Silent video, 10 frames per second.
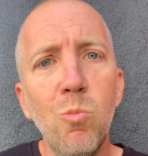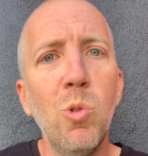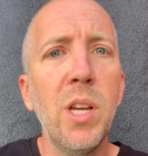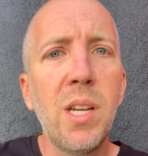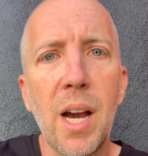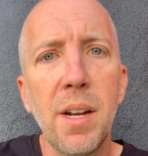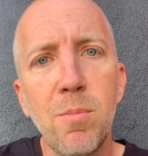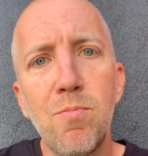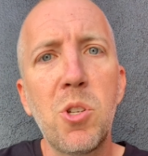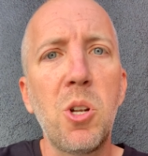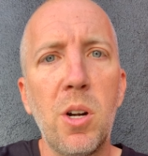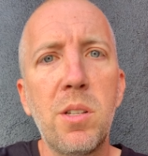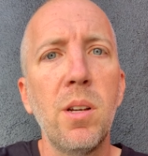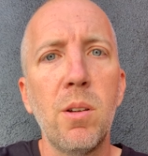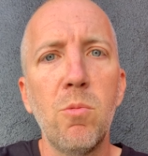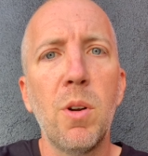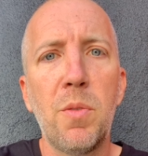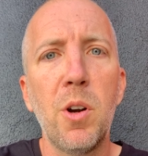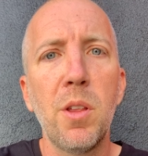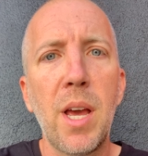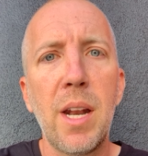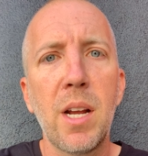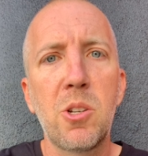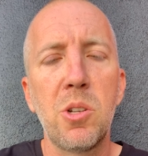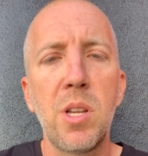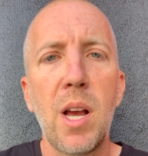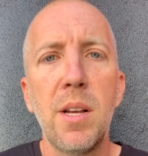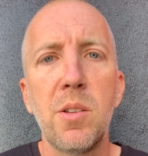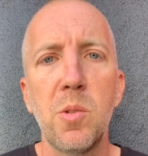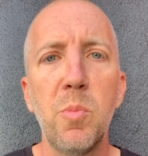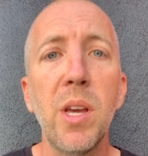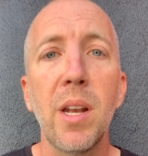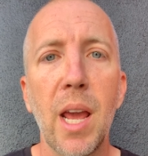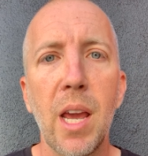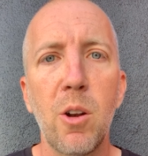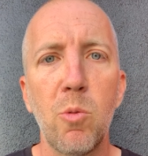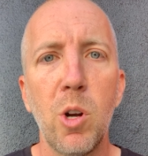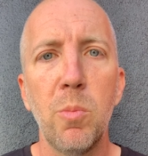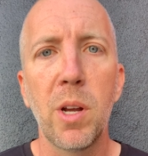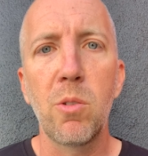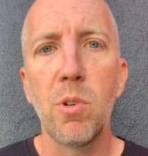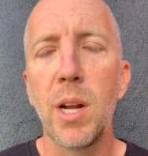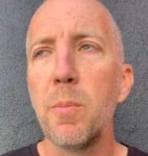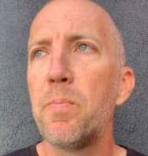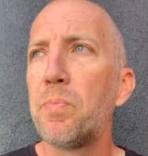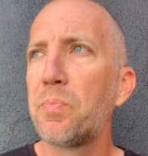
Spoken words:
we kind of start to refer to that exercise as being anaerobic, right?